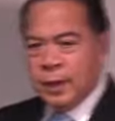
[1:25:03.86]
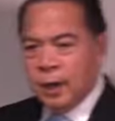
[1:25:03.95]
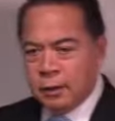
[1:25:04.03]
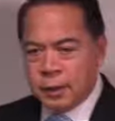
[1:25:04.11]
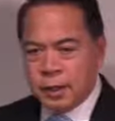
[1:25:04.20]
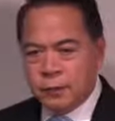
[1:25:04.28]

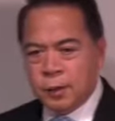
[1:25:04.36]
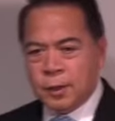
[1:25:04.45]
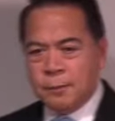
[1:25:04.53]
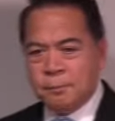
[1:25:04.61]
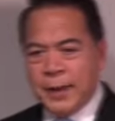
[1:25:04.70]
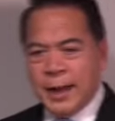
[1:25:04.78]
I'll give you
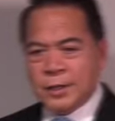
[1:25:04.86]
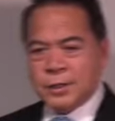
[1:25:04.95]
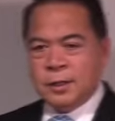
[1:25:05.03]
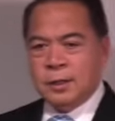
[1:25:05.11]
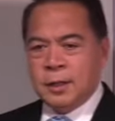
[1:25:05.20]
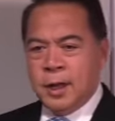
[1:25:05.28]

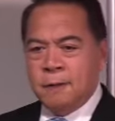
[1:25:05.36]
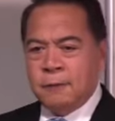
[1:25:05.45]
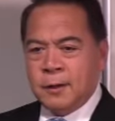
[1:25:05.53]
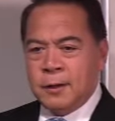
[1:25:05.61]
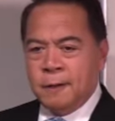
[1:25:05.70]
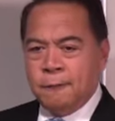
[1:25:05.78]
compassion. I
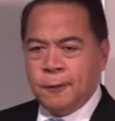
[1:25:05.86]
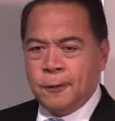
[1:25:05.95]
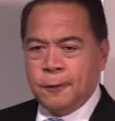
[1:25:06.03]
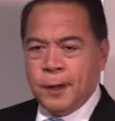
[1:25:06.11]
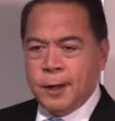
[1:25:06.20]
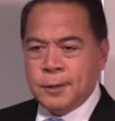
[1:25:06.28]
will give you
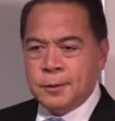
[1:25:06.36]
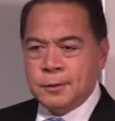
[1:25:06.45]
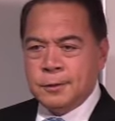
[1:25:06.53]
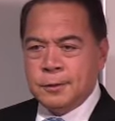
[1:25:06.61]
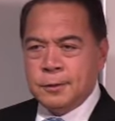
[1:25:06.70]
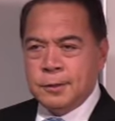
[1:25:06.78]
grace.
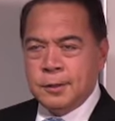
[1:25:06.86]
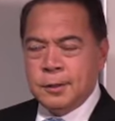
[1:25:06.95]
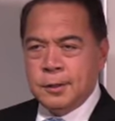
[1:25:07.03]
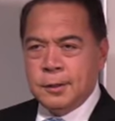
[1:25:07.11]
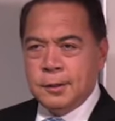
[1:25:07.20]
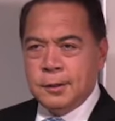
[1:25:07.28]

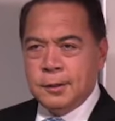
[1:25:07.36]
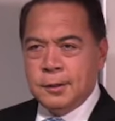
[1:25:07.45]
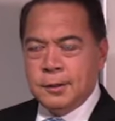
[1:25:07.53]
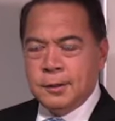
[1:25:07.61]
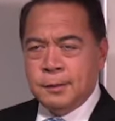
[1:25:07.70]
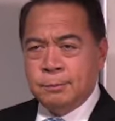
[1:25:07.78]

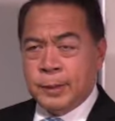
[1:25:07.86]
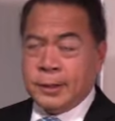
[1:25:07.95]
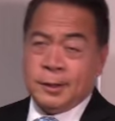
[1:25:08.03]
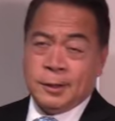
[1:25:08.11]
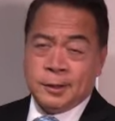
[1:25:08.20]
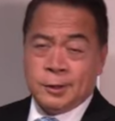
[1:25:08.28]
But
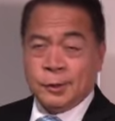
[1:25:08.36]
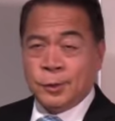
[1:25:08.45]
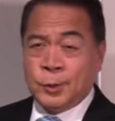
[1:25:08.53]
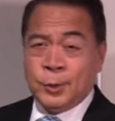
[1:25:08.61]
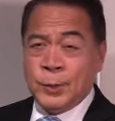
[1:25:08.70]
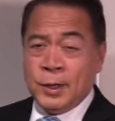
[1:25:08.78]
it is still
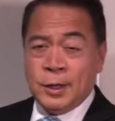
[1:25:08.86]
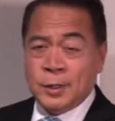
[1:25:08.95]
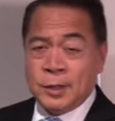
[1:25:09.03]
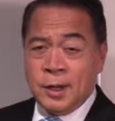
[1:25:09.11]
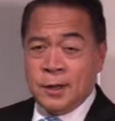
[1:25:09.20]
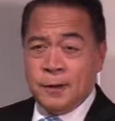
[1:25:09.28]
true what he
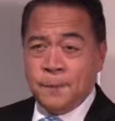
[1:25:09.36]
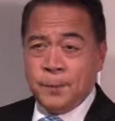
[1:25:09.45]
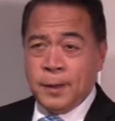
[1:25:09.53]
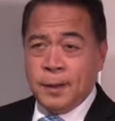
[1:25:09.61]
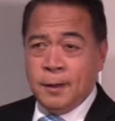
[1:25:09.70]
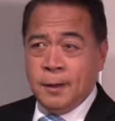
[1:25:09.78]
said.
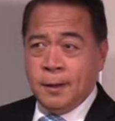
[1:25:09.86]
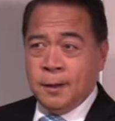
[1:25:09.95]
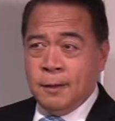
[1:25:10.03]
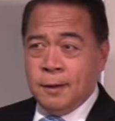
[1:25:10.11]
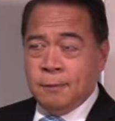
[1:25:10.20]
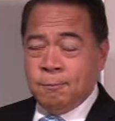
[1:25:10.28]

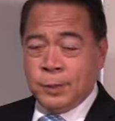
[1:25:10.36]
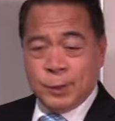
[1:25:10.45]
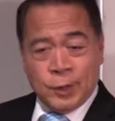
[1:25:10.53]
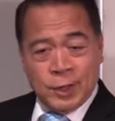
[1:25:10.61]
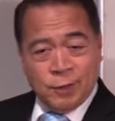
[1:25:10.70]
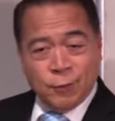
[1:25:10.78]
But
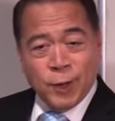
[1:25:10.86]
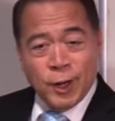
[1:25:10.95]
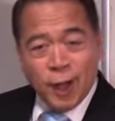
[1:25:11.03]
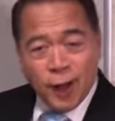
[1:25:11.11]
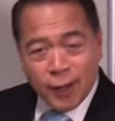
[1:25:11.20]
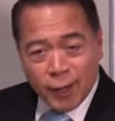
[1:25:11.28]
you can avoid
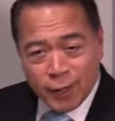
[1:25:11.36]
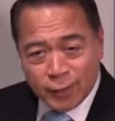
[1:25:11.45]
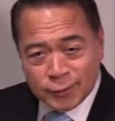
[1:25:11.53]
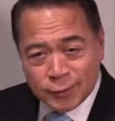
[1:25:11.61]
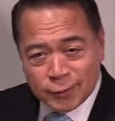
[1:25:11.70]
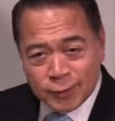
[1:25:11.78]

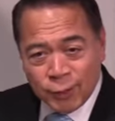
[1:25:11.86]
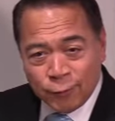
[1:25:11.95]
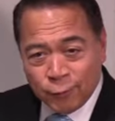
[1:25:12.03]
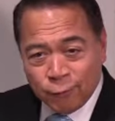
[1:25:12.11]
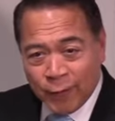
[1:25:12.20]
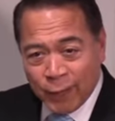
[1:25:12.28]
heartaches.
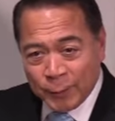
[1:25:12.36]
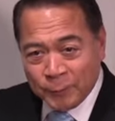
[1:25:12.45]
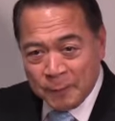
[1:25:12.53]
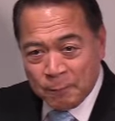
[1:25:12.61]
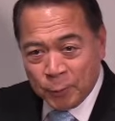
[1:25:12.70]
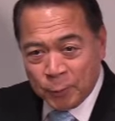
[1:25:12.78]
If you follow
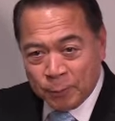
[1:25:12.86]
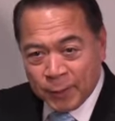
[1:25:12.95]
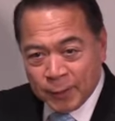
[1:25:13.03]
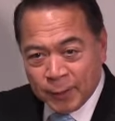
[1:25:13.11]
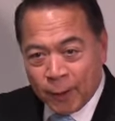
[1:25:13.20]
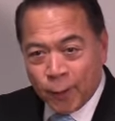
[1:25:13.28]
my
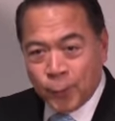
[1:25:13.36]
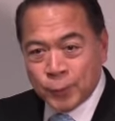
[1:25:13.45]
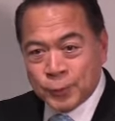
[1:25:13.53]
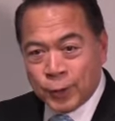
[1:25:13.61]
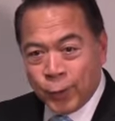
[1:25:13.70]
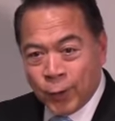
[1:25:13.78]
blueprint, the
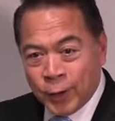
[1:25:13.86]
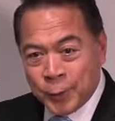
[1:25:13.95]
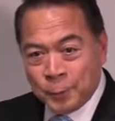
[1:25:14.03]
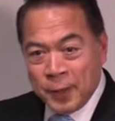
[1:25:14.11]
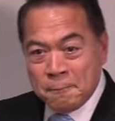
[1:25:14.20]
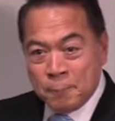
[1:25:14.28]
closer you are
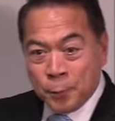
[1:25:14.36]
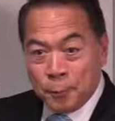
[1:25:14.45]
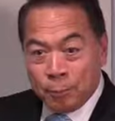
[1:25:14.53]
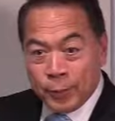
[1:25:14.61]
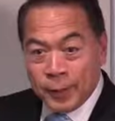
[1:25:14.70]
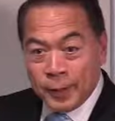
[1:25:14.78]
to my
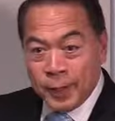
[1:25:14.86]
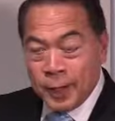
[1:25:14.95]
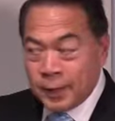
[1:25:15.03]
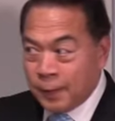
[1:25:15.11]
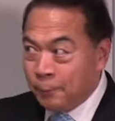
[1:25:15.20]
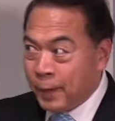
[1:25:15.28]
blueprint,
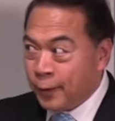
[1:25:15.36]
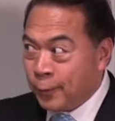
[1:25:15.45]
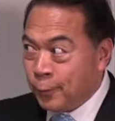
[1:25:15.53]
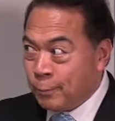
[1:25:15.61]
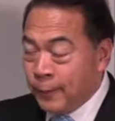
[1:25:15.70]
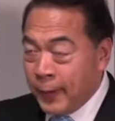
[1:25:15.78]
the better
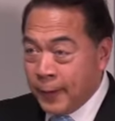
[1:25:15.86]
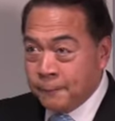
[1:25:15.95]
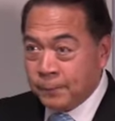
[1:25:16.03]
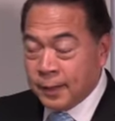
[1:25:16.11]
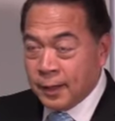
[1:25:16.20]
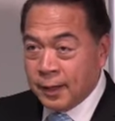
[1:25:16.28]
it would be.
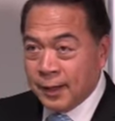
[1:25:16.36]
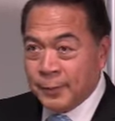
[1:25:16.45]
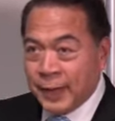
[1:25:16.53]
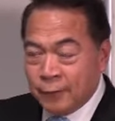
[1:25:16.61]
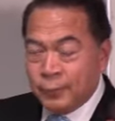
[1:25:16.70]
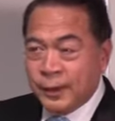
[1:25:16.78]
Let
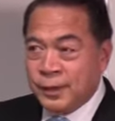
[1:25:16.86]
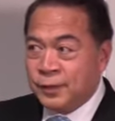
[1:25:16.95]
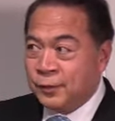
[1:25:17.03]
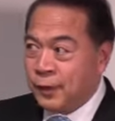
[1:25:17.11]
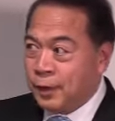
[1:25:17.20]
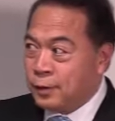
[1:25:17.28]
me end with this
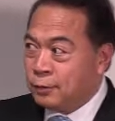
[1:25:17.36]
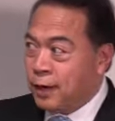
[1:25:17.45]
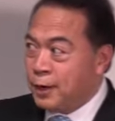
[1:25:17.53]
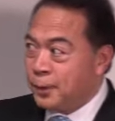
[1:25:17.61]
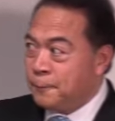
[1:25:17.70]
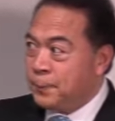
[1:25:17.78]

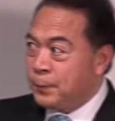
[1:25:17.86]
illustration.